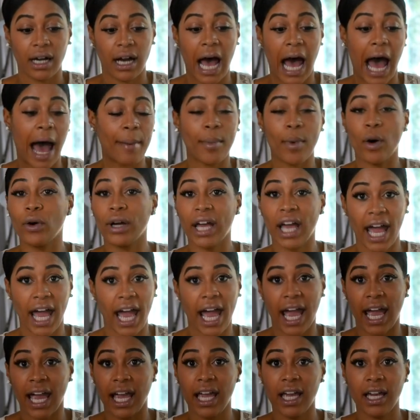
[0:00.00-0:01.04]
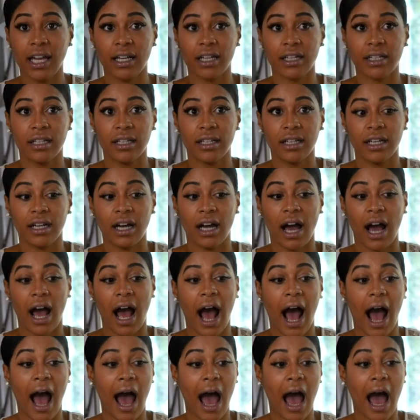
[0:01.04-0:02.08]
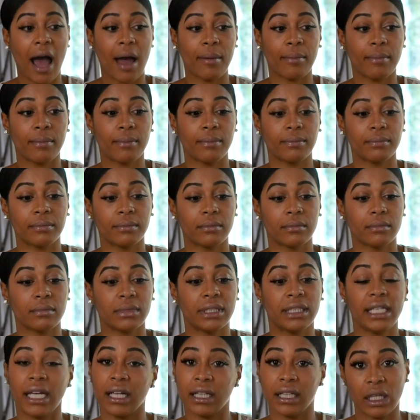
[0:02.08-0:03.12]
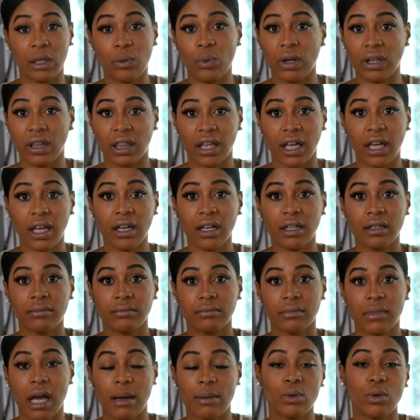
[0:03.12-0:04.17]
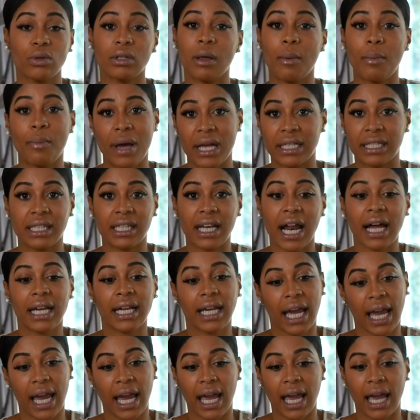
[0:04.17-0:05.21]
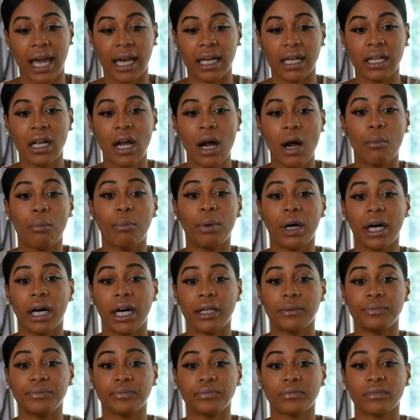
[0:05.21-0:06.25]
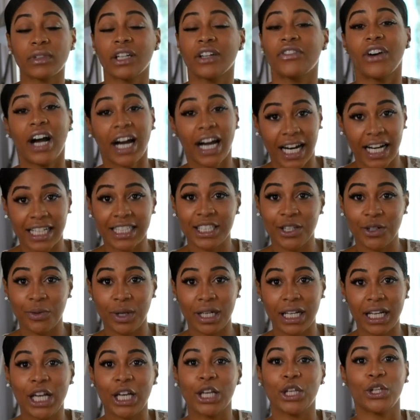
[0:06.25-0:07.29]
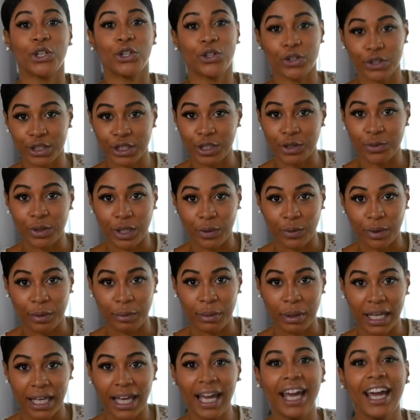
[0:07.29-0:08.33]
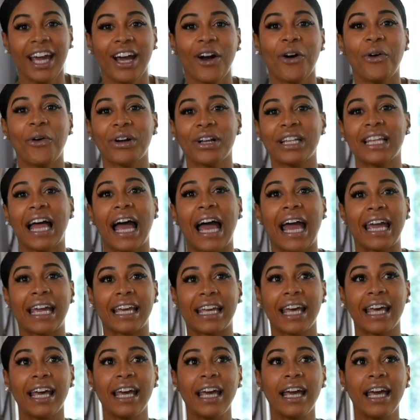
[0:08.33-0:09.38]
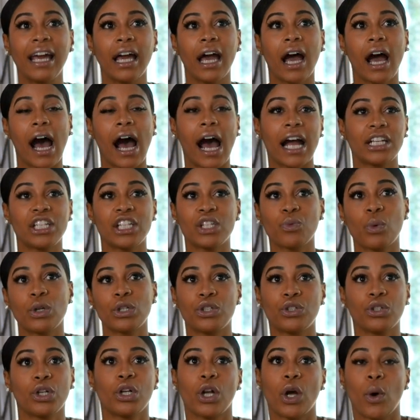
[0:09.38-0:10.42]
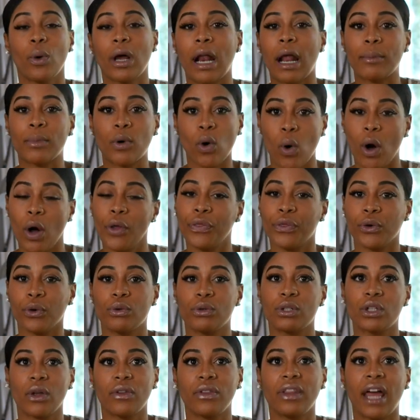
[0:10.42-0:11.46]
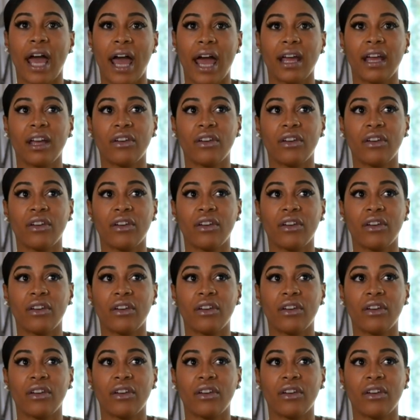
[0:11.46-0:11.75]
I'm okay, I'm dealing with it, I'm doing the best that I can, but if I gotta deal with it, you're gonna deal with it with me. Or like, I just want you to know what I'm going through so that